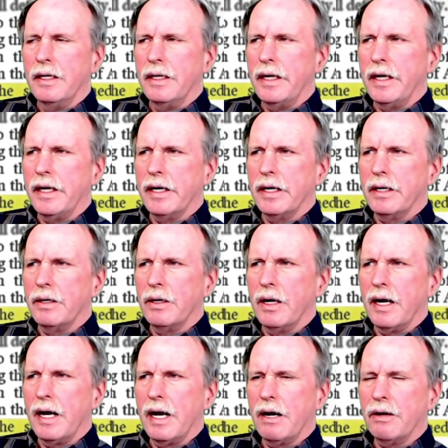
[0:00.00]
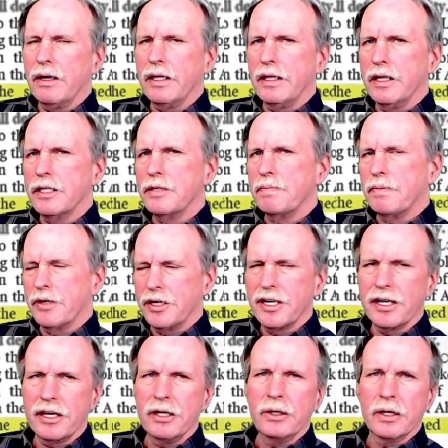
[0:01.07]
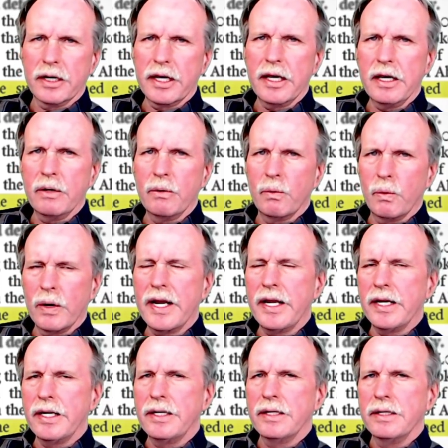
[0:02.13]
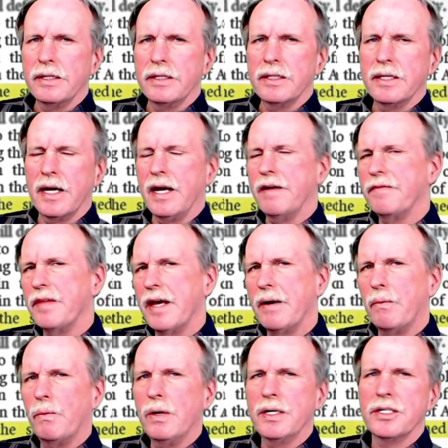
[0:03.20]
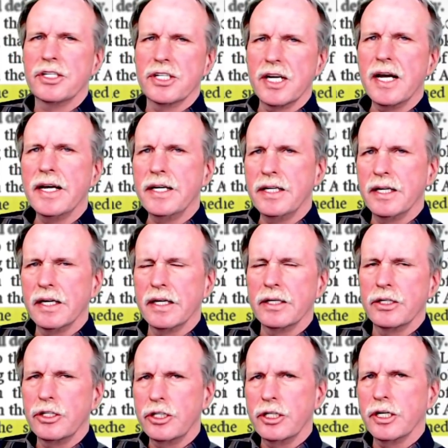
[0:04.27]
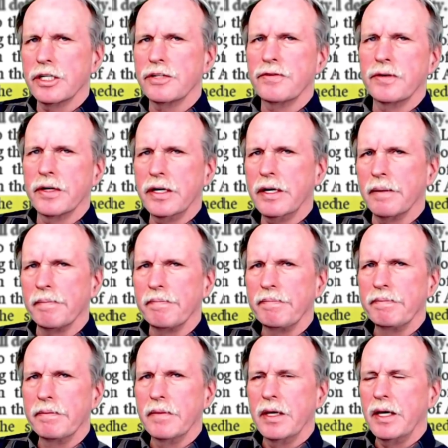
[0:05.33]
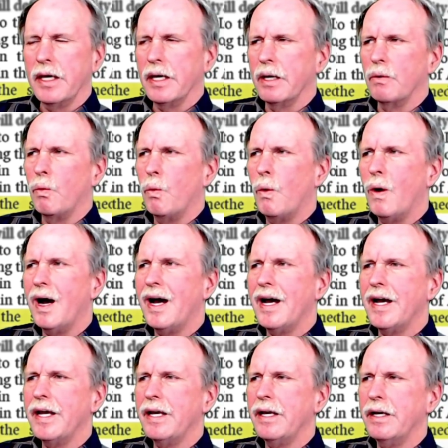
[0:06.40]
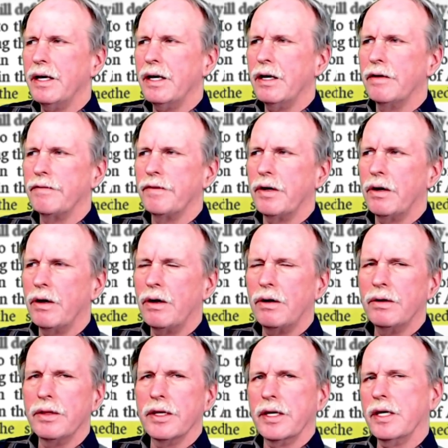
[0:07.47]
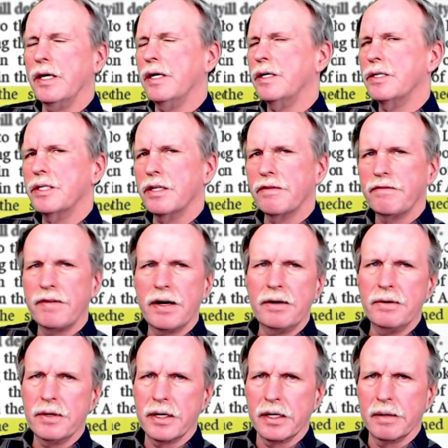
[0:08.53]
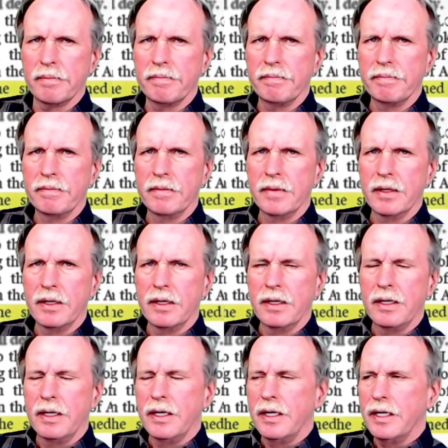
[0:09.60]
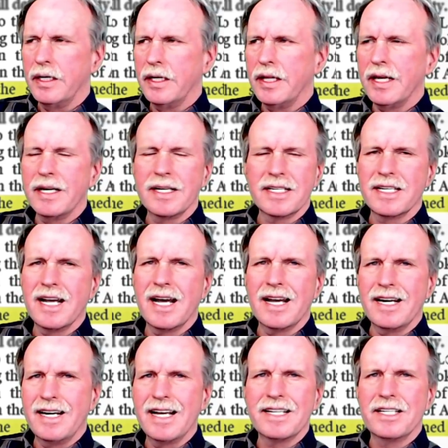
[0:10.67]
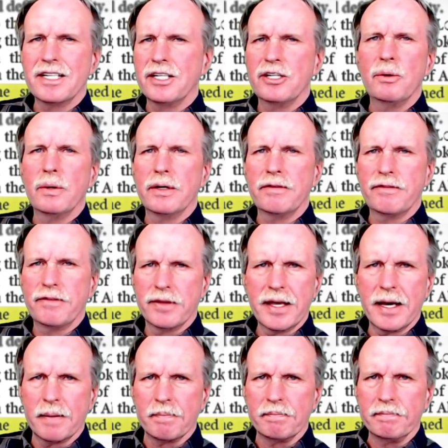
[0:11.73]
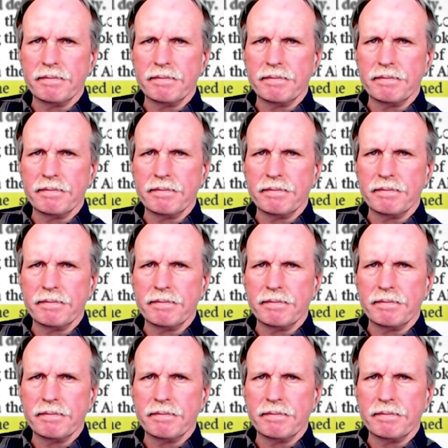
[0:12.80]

And how did this particular king rate to have that one sign done just for him? And why, of all the kings that followed him, did they decide not to do it for them?